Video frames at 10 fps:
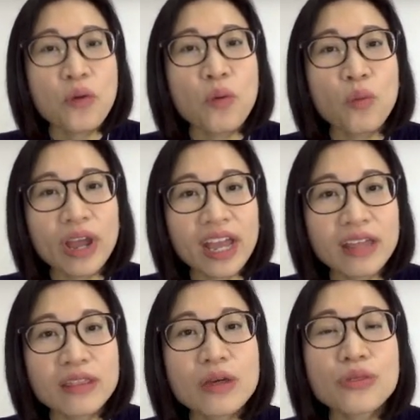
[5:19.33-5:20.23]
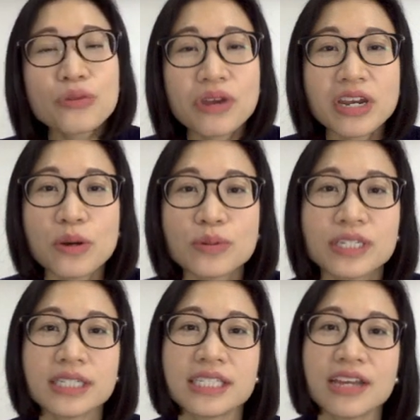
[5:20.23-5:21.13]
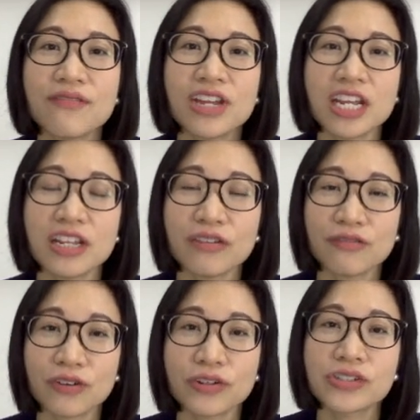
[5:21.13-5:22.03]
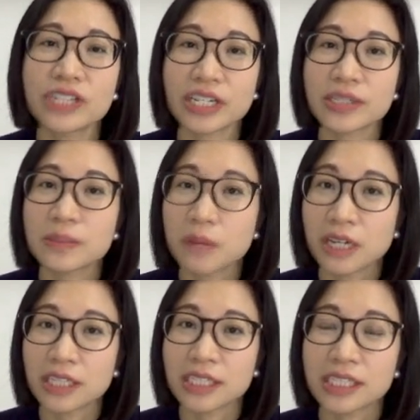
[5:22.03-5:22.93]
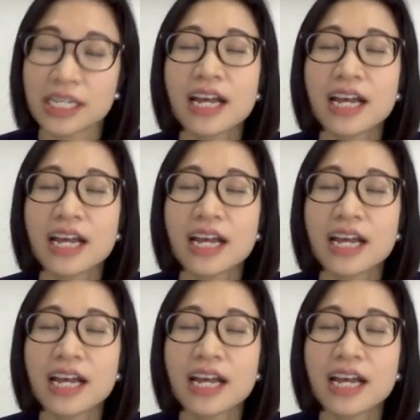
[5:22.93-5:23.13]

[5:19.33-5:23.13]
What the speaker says: with 3 doses given in the first 6 months.